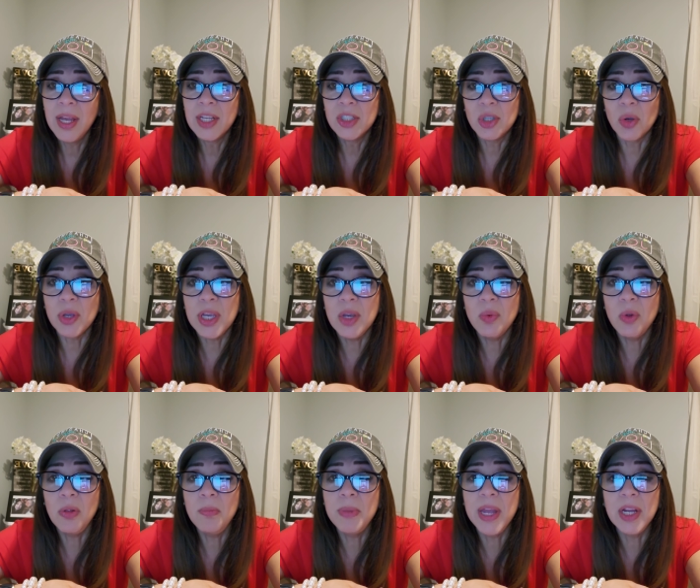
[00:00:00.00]
So he
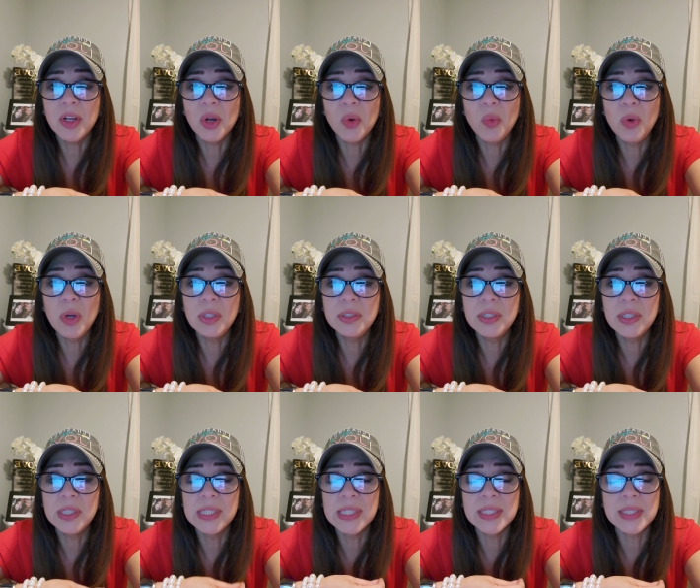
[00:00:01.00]
will make her
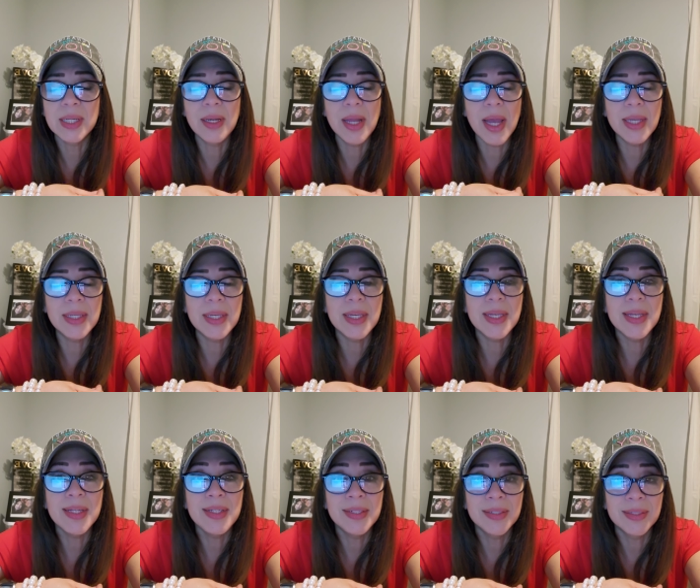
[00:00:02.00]
wilderness like
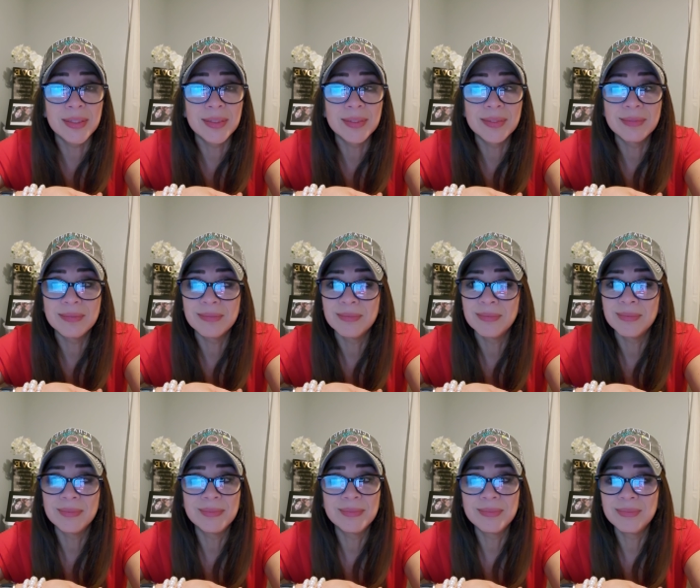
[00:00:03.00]
Eden.
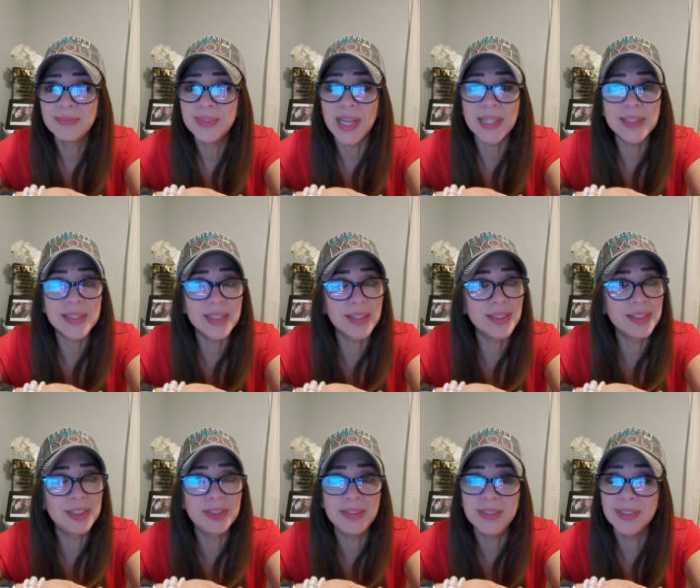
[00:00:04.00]
That's a
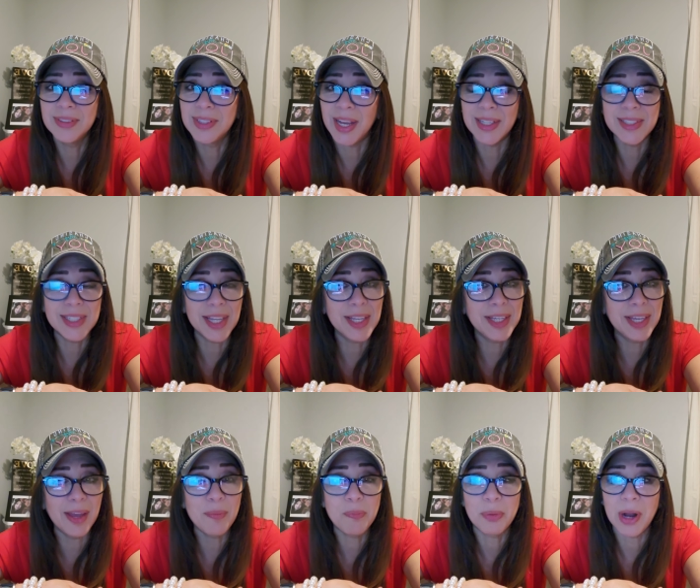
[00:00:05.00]
that's a
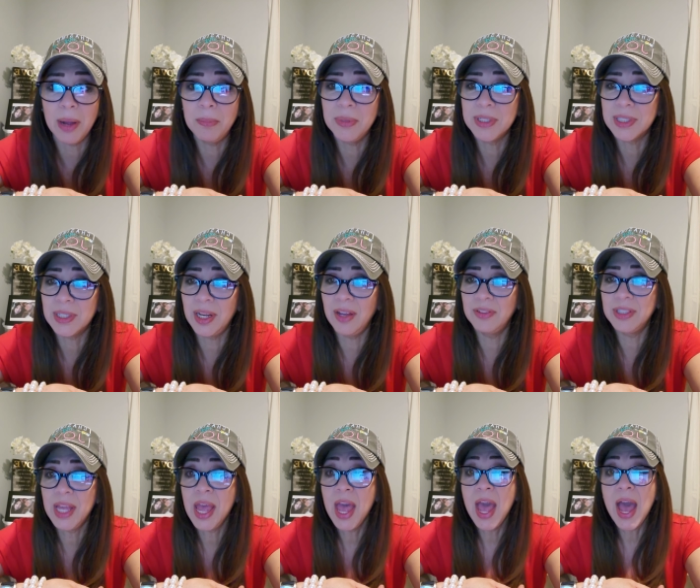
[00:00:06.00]
kept promise loves.
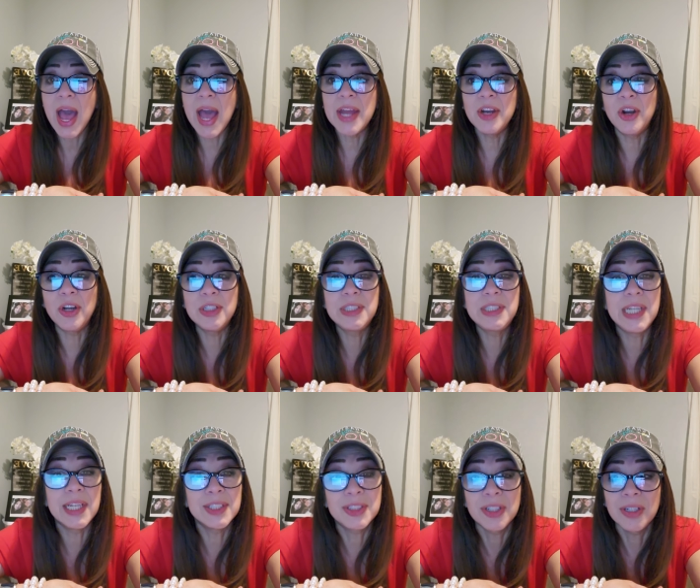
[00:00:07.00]
And her
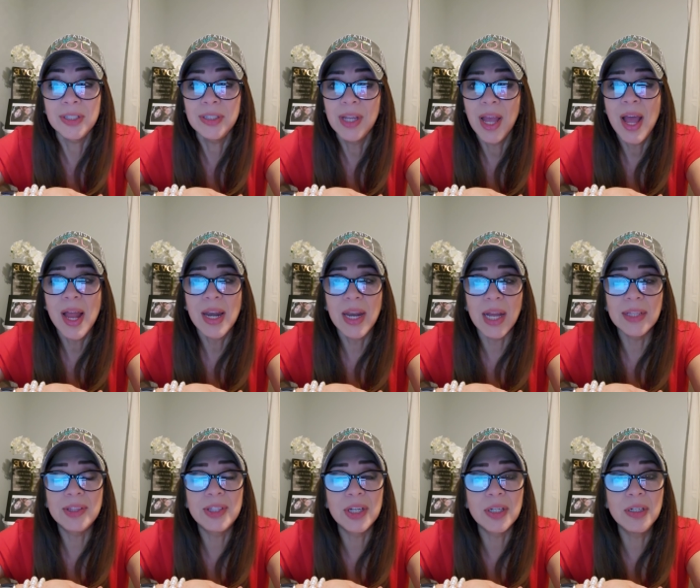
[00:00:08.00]
desert
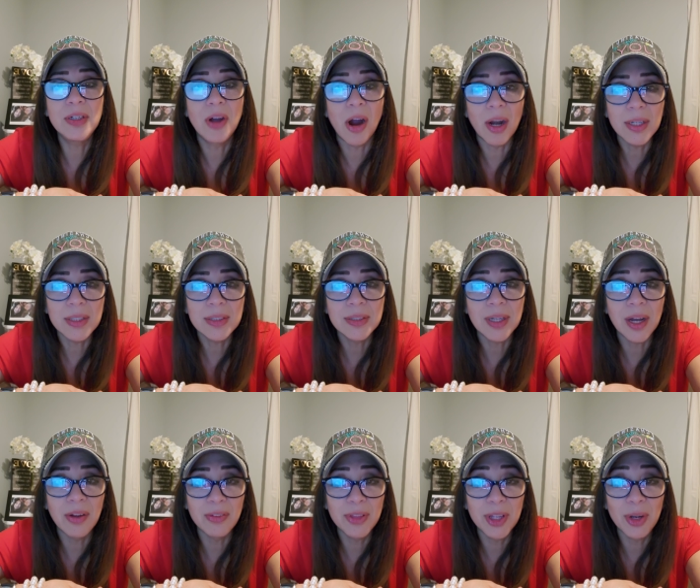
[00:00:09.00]
like the garden
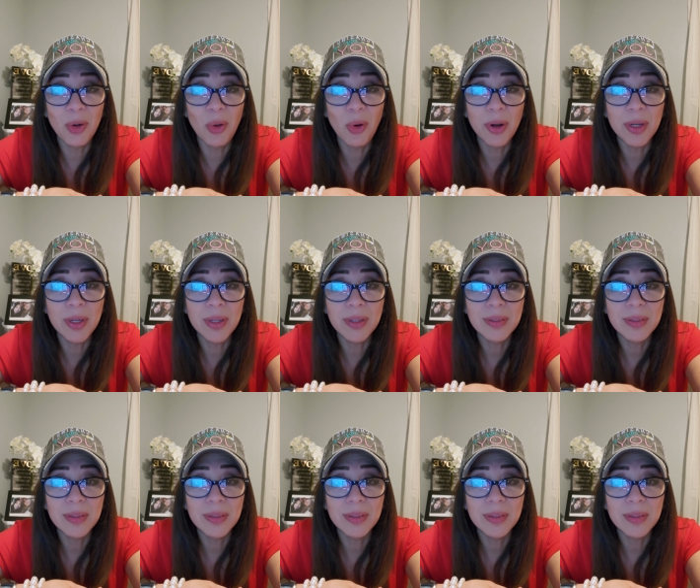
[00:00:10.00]
of the Lord.